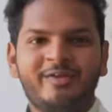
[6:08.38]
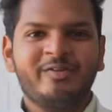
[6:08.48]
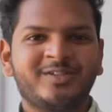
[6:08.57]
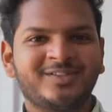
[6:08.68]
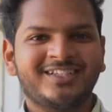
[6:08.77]

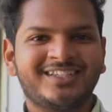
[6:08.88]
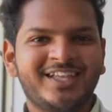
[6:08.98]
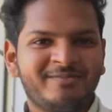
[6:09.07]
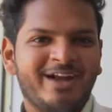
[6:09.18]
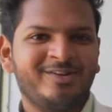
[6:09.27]
everyone, so this is
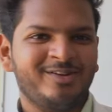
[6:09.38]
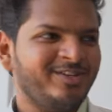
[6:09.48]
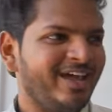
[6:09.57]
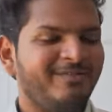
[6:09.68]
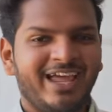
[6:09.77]
the hematology
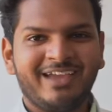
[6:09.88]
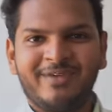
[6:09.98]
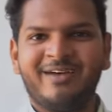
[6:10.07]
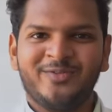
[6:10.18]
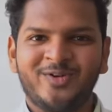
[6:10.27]
lab. Like
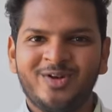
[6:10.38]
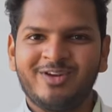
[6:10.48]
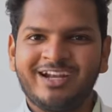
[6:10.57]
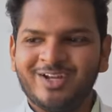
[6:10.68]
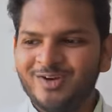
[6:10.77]
ma'am told you
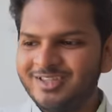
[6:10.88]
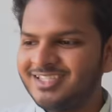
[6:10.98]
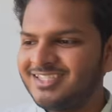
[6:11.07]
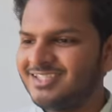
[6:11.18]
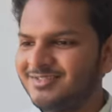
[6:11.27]
right now,
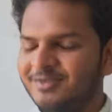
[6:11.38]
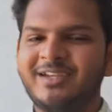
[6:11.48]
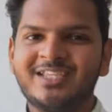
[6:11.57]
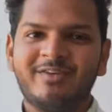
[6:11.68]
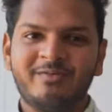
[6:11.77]
this is the
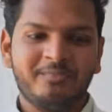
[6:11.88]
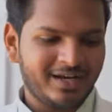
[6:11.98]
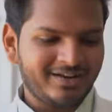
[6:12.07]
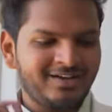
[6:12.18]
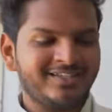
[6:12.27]
place where we
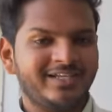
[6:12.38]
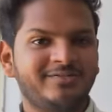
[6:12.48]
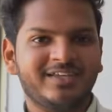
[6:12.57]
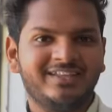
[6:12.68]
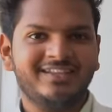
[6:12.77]
prick
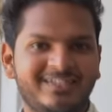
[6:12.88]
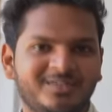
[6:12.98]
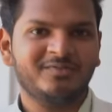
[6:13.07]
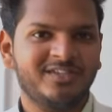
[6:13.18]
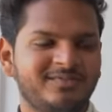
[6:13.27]
ourselves, and this is
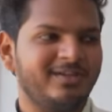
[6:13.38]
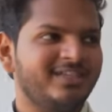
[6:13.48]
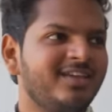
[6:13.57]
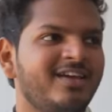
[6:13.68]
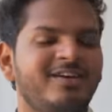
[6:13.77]
the first
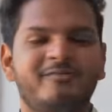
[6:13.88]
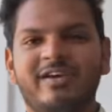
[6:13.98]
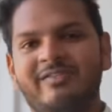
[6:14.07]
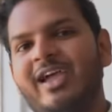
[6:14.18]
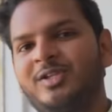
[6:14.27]
place
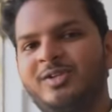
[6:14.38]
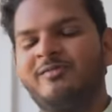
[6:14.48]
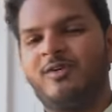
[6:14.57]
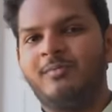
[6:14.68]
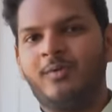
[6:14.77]
where we actually
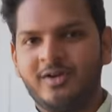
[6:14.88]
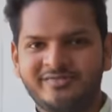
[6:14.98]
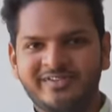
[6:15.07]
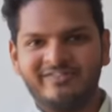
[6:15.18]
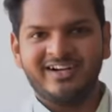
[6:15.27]
form
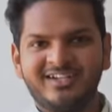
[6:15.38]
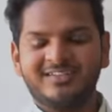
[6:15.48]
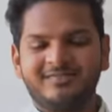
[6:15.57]
bonds with friends.